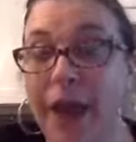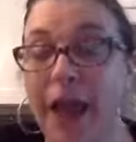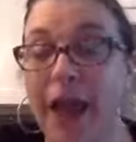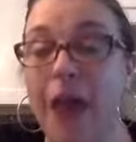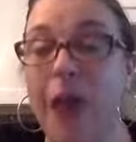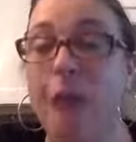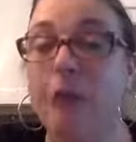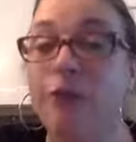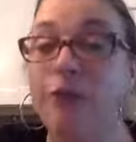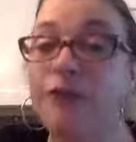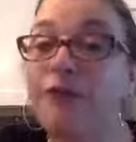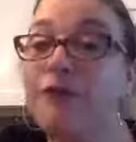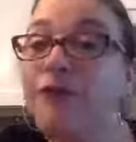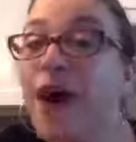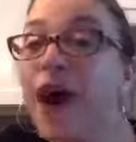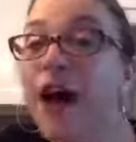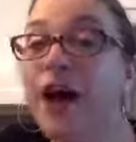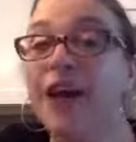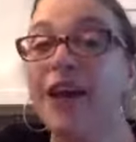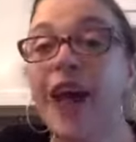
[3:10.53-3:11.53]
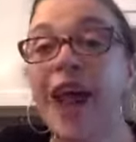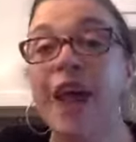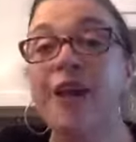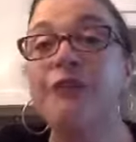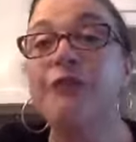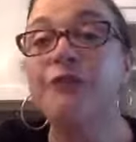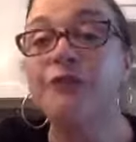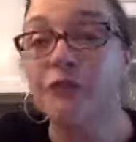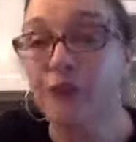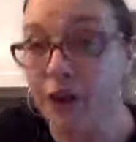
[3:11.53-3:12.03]
it was fun
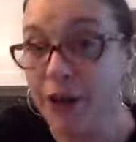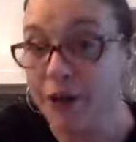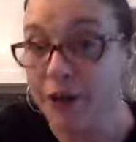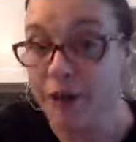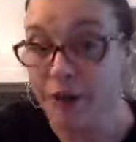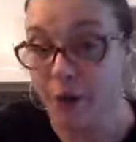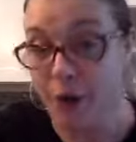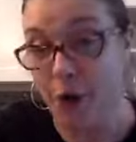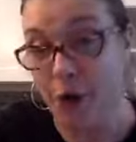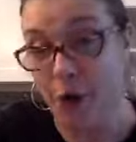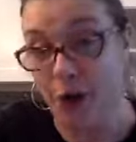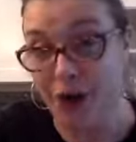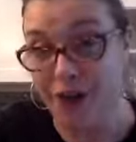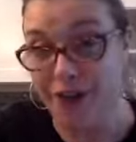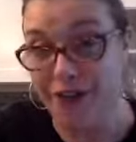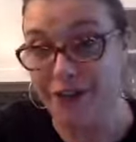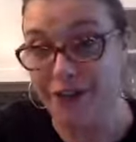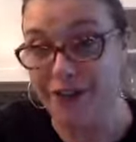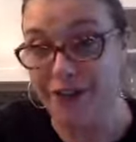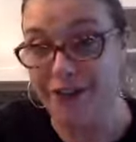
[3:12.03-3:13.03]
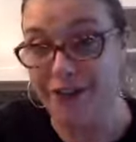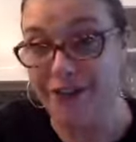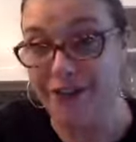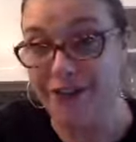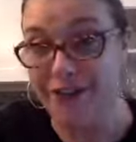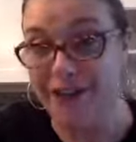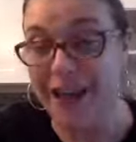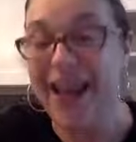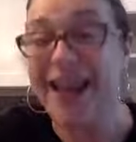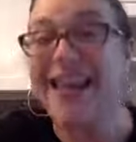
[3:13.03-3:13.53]
and free for her
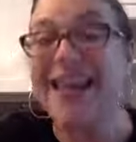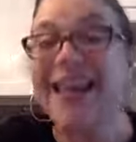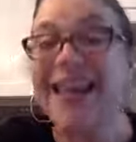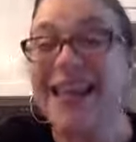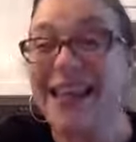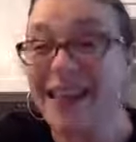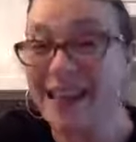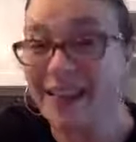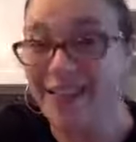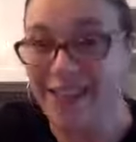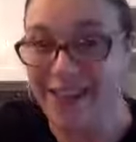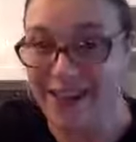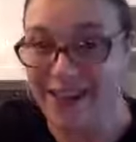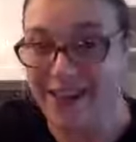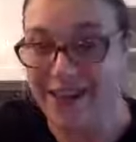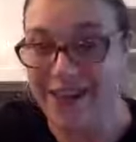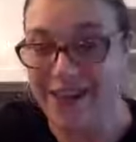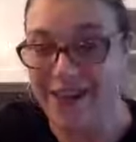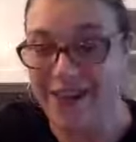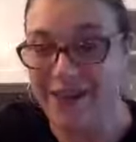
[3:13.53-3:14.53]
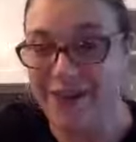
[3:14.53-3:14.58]
and easy.